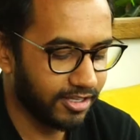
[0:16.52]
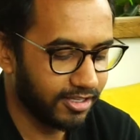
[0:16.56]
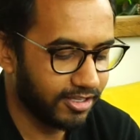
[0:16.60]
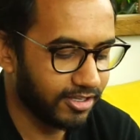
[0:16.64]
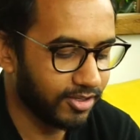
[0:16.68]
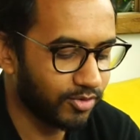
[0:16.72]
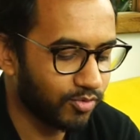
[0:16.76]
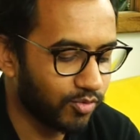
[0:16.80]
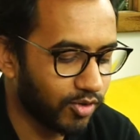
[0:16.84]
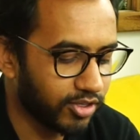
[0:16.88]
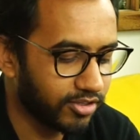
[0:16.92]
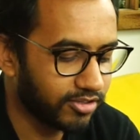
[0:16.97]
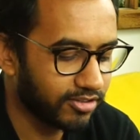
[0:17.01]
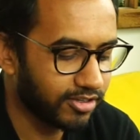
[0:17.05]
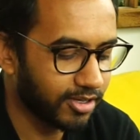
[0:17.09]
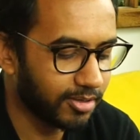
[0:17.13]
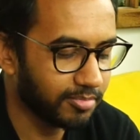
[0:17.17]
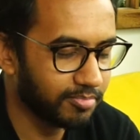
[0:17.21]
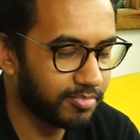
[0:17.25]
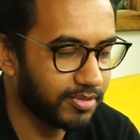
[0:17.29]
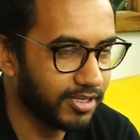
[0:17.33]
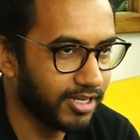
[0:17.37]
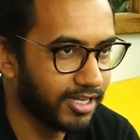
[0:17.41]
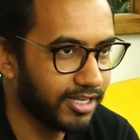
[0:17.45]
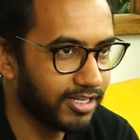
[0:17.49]
It was
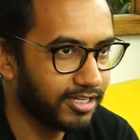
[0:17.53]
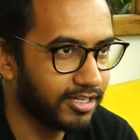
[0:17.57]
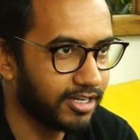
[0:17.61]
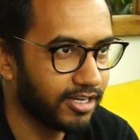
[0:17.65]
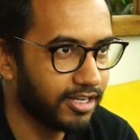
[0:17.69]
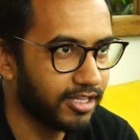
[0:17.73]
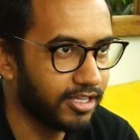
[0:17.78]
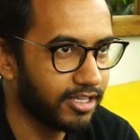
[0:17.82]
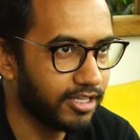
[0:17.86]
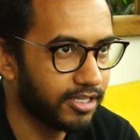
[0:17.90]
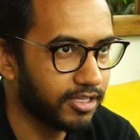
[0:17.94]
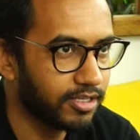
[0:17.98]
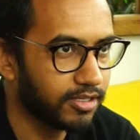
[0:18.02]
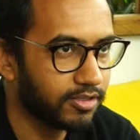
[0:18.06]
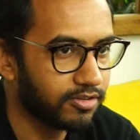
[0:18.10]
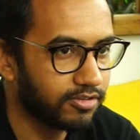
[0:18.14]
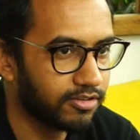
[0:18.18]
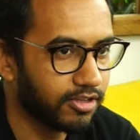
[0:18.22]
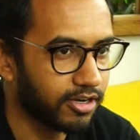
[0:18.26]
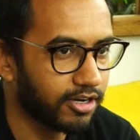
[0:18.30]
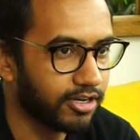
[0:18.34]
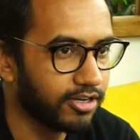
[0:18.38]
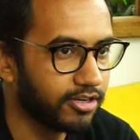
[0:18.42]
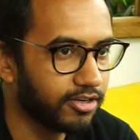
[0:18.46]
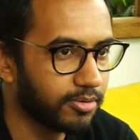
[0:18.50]
completely
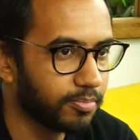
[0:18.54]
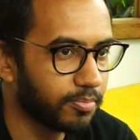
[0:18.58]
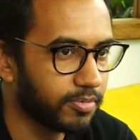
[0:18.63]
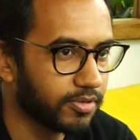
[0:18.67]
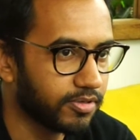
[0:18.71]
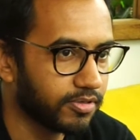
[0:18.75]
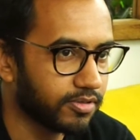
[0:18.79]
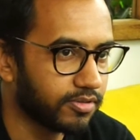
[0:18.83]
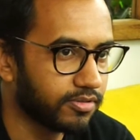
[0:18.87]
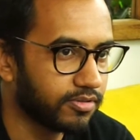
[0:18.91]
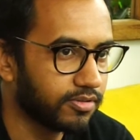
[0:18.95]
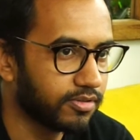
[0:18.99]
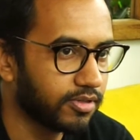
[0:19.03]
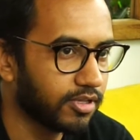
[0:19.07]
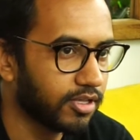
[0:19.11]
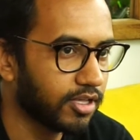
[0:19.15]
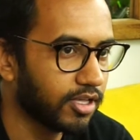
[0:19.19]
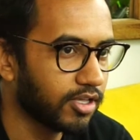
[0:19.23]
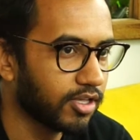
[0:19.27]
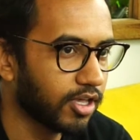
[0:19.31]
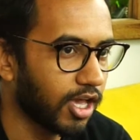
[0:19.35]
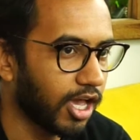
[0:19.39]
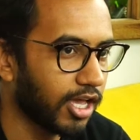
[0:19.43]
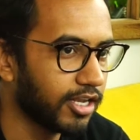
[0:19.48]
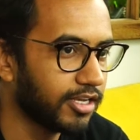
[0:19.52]
serendipitous.
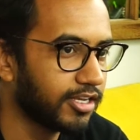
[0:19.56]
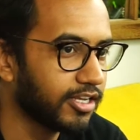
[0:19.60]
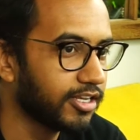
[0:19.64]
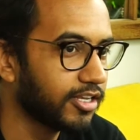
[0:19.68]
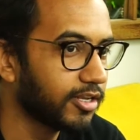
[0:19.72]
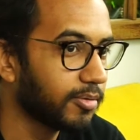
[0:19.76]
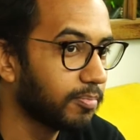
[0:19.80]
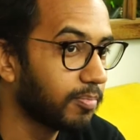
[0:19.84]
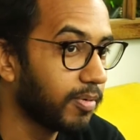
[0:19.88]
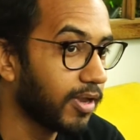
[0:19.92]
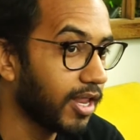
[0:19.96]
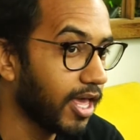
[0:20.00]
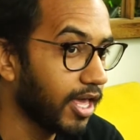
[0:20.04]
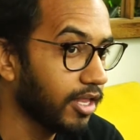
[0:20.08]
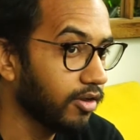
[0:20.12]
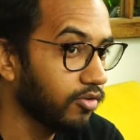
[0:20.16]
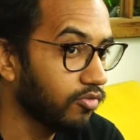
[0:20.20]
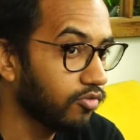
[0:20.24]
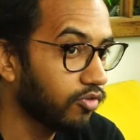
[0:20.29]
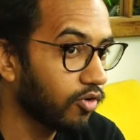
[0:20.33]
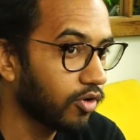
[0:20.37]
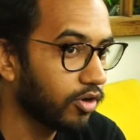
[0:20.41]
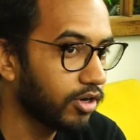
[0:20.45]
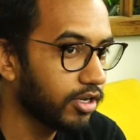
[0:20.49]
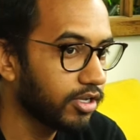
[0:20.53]
I didn't plan
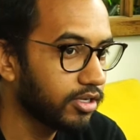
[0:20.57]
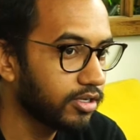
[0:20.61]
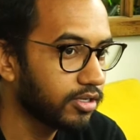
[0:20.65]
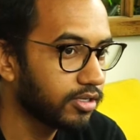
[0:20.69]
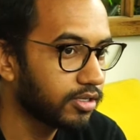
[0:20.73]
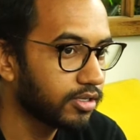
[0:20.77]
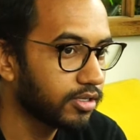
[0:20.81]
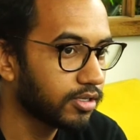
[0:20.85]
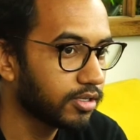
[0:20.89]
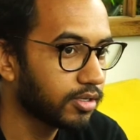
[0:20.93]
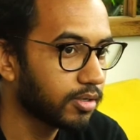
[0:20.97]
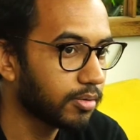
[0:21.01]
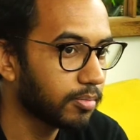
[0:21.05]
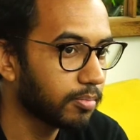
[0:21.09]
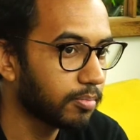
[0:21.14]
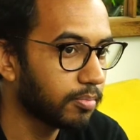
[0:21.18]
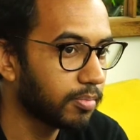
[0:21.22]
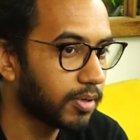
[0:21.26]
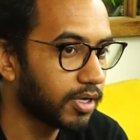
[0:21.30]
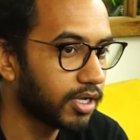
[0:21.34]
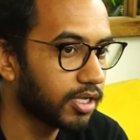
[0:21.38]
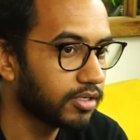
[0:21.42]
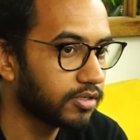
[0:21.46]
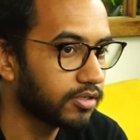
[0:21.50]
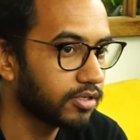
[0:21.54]
for it,
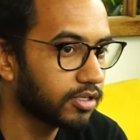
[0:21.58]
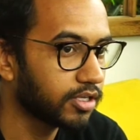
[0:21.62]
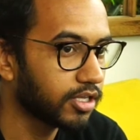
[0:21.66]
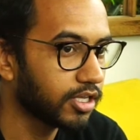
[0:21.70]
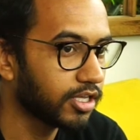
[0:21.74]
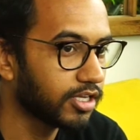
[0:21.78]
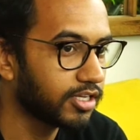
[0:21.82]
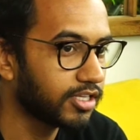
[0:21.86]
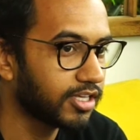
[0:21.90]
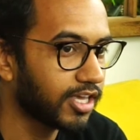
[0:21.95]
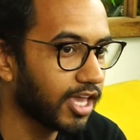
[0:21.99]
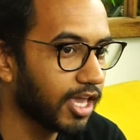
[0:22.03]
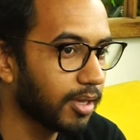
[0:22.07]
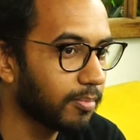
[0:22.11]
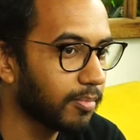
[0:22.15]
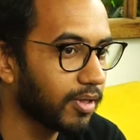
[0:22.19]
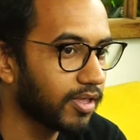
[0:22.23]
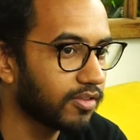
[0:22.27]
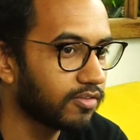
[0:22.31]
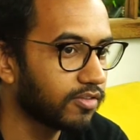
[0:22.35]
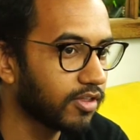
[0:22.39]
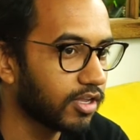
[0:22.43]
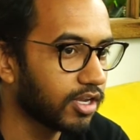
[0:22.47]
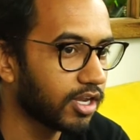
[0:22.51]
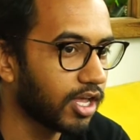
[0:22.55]
but it came
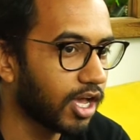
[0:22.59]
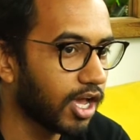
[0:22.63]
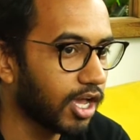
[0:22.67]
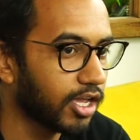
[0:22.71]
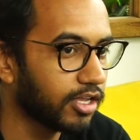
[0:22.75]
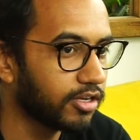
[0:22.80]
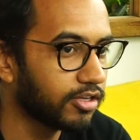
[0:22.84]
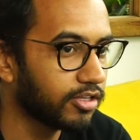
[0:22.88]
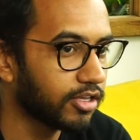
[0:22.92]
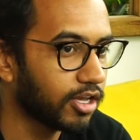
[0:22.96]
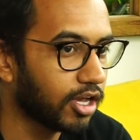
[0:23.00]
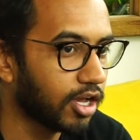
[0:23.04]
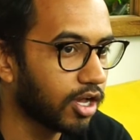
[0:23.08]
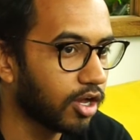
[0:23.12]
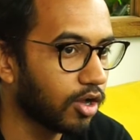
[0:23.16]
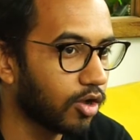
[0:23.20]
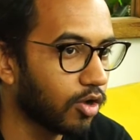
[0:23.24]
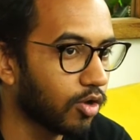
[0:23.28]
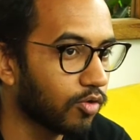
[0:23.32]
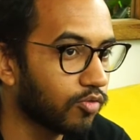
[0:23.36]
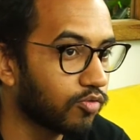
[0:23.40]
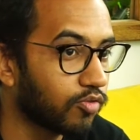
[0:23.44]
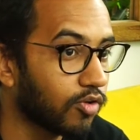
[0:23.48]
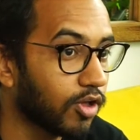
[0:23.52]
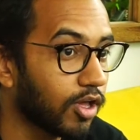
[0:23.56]
as an idea
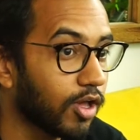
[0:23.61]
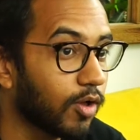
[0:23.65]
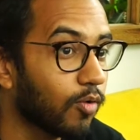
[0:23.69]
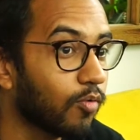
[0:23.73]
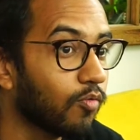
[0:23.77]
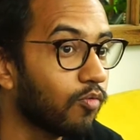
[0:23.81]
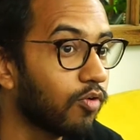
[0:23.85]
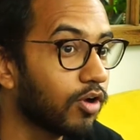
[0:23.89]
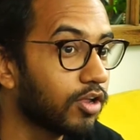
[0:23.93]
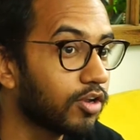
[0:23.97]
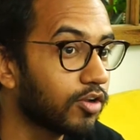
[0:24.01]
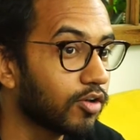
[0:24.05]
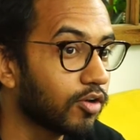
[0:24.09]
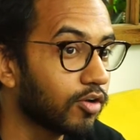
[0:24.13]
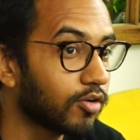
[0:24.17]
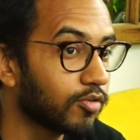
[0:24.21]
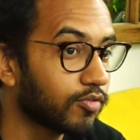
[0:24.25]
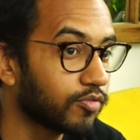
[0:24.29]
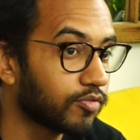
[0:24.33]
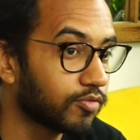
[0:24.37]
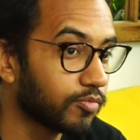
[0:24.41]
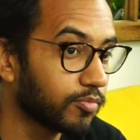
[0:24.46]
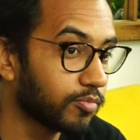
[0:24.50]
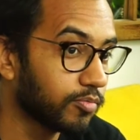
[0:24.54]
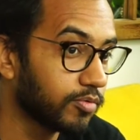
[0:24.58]
of one of
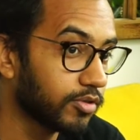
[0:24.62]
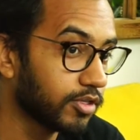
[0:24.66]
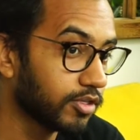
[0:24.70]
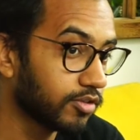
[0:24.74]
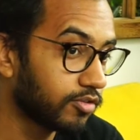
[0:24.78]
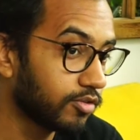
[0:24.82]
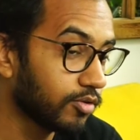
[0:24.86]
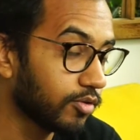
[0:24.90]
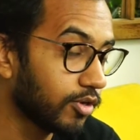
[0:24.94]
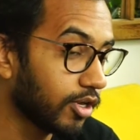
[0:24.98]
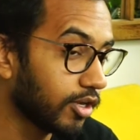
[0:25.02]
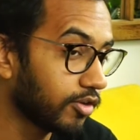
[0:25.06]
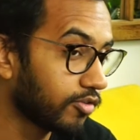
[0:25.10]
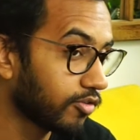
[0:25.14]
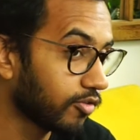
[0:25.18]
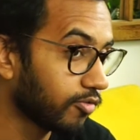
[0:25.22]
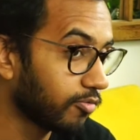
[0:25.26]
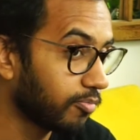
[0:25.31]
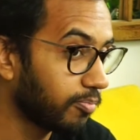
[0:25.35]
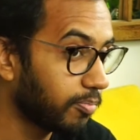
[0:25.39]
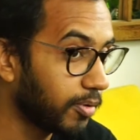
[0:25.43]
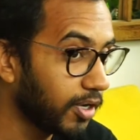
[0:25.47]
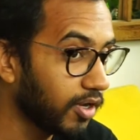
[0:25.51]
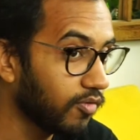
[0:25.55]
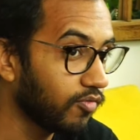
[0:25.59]
the students of
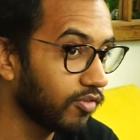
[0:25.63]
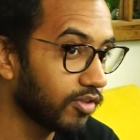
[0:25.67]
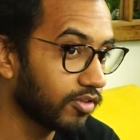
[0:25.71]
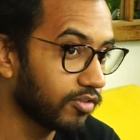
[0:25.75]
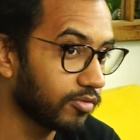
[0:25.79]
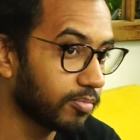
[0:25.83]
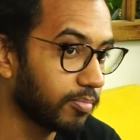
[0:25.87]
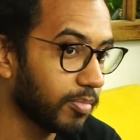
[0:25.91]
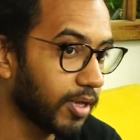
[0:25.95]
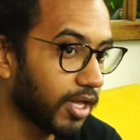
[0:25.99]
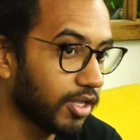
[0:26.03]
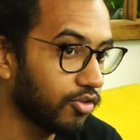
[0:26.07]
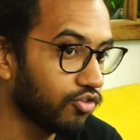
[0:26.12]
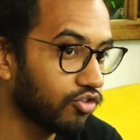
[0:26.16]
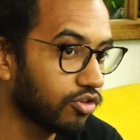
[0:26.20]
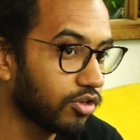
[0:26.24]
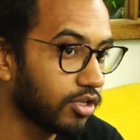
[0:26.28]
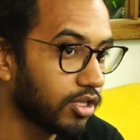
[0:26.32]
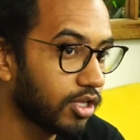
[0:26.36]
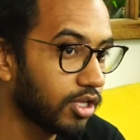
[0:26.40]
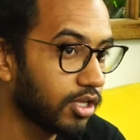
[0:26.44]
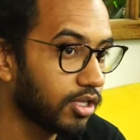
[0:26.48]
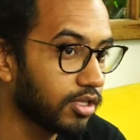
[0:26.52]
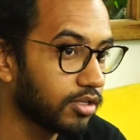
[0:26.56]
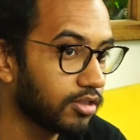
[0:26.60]
previous batch
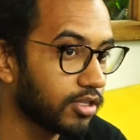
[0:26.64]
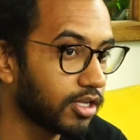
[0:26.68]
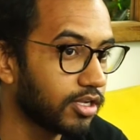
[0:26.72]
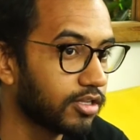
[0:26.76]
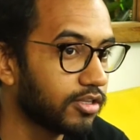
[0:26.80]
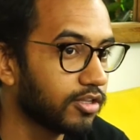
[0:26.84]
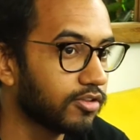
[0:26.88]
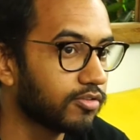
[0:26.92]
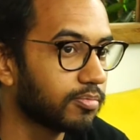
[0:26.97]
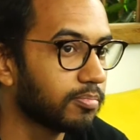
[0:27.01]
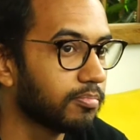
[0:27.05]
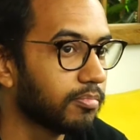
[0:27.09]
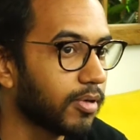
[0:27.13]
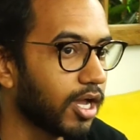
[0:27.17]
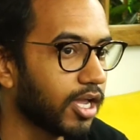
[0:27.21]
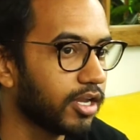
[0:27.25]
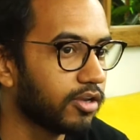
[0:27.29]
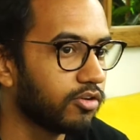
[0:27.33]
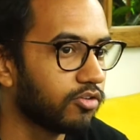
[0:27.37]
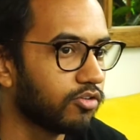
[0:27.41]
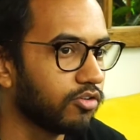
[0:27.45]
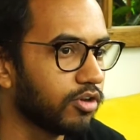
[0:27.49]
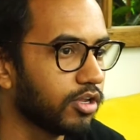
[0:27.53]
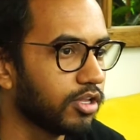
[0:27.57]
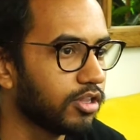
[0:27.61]
that this
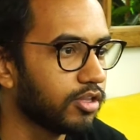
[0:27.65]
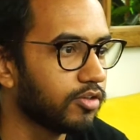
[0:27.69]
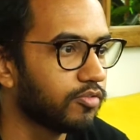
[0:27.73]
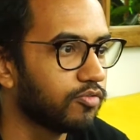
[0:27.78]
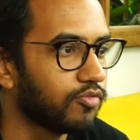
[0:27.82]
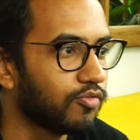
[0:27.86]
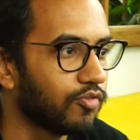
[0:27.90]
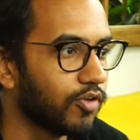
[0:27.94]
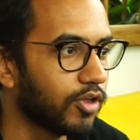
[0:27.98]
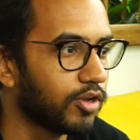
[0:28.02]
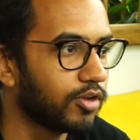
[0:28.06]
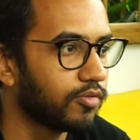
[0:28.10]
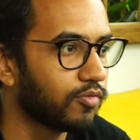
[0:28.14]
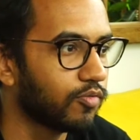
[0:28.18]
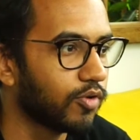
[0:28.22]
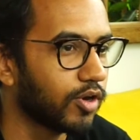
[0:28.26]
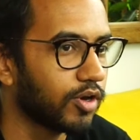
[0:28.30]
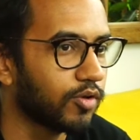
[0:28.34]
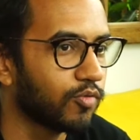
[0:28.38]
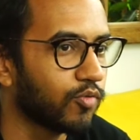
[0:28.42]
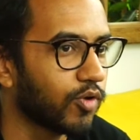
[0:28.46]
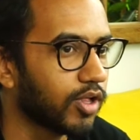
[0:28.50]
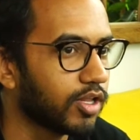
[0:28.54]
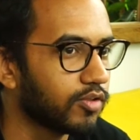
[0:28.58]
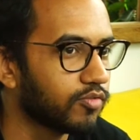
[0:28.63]
might really fit
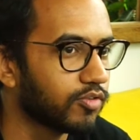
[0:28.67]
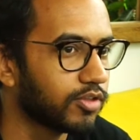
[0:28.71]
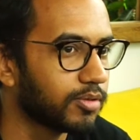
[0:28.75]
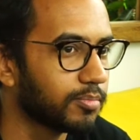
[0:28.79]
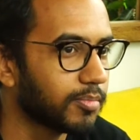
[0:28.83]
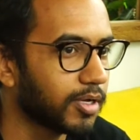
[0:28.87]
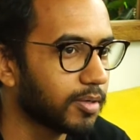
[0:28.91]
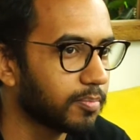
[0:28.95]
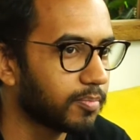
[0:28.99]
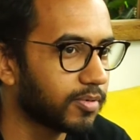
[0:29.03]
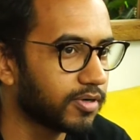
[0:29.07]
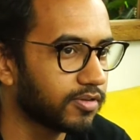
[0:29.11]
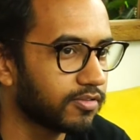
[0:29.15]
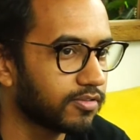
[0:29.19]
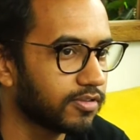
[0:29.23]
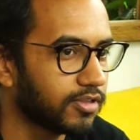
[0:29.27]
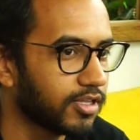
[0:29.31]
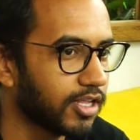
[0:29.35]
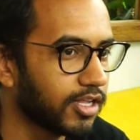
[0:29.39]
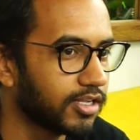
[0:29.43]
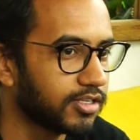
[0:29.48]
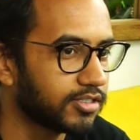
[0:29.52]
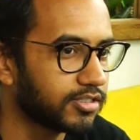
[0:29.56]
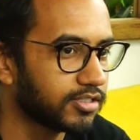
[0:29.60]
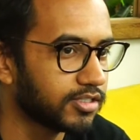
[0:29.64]
very well with my
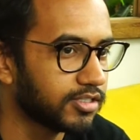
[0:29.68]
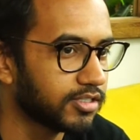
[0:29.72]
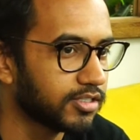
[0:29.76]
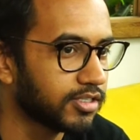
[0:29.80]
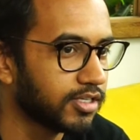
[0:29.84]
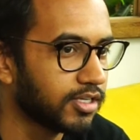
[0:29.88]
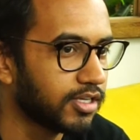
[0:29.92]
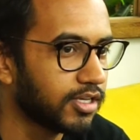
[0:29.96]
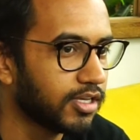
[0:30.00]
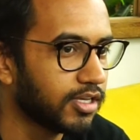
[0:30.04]
personality,